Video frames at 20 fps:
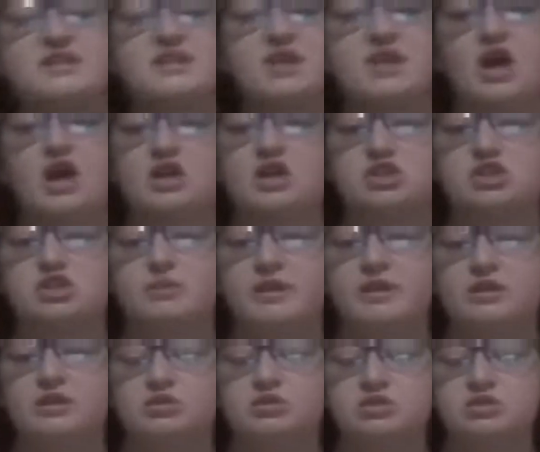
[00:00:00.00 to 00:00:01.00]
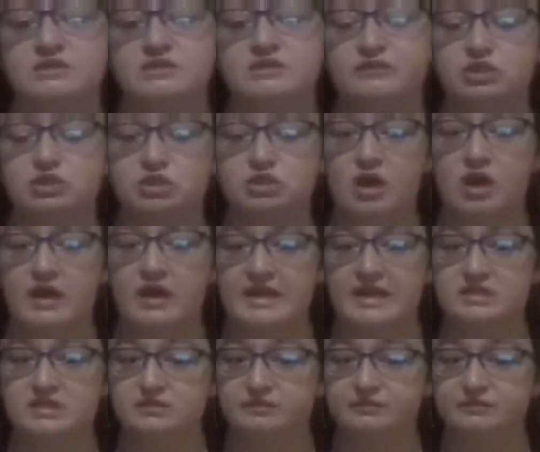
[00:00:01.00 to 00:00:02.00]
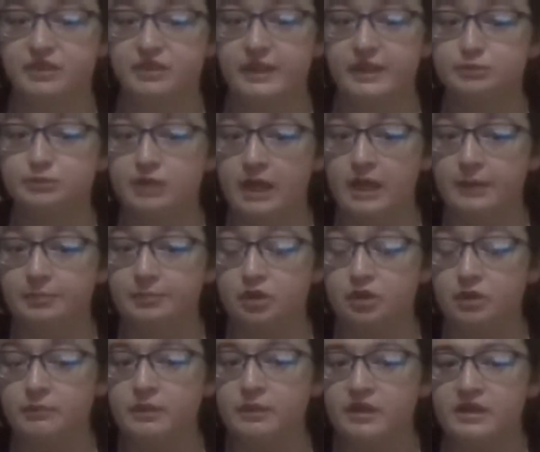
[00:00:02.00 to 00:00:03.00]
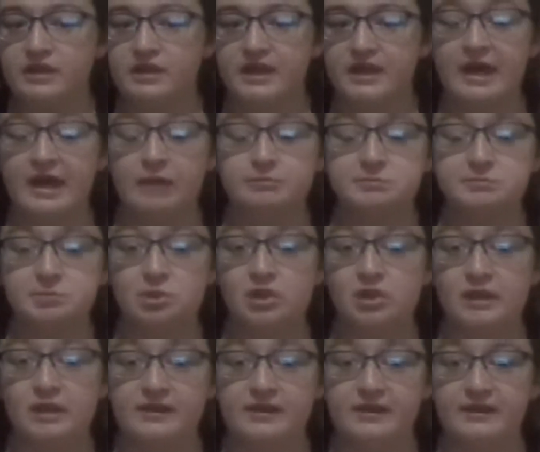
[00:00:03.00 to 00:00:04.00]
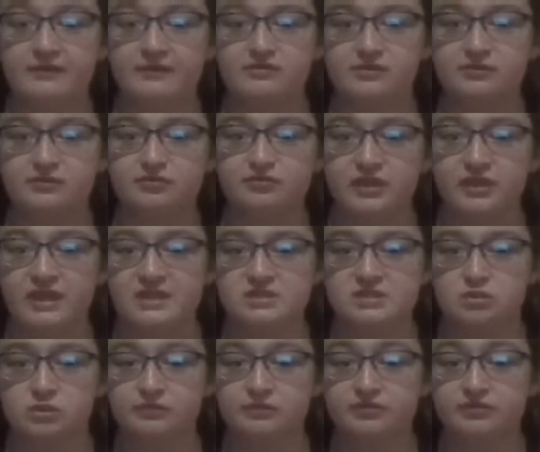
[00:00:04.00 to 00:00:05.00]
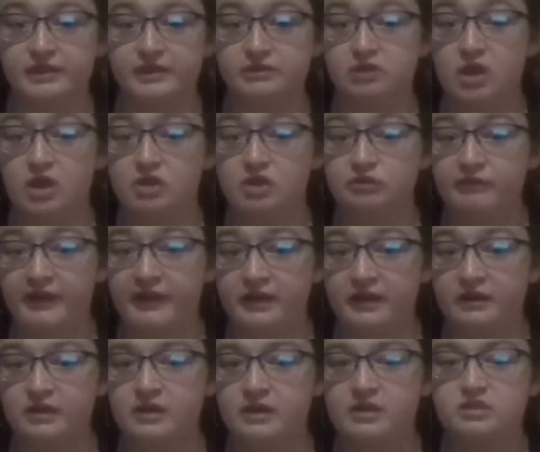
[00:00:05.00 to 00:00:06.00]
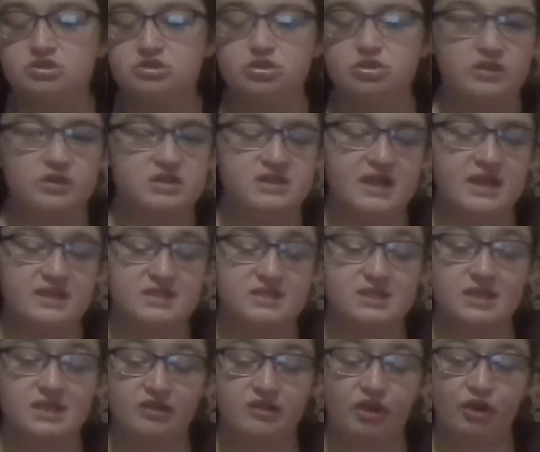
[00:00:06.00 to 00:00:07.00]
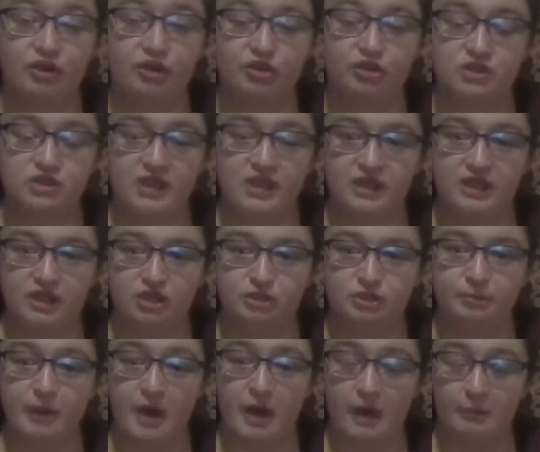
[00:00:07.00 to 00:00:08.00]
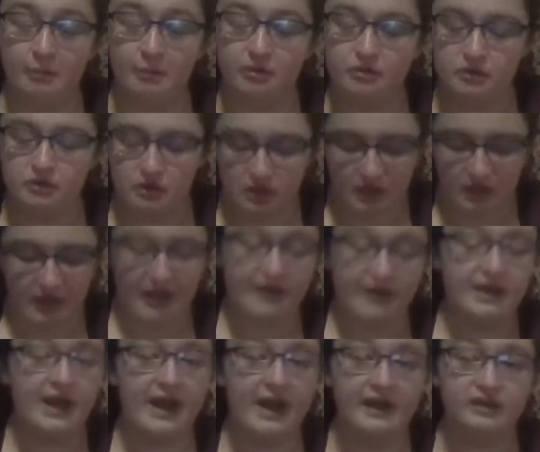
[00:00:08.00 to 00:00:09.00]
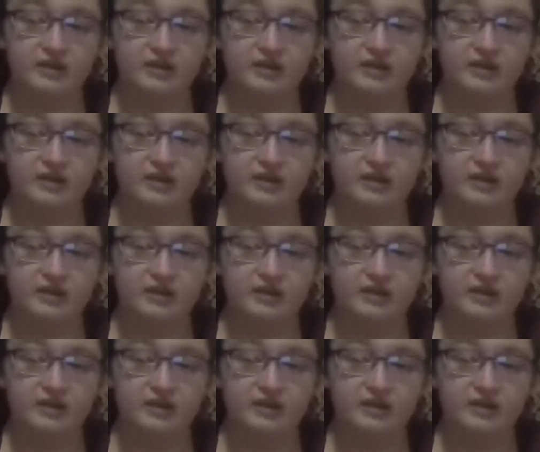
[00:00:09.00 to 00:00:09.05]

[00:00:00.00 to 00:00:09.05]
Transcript: also be used if your dog has a flea problem. It helps pull out any of the fleas or flea larvae, so it's not sitting there irritating your pup. I highly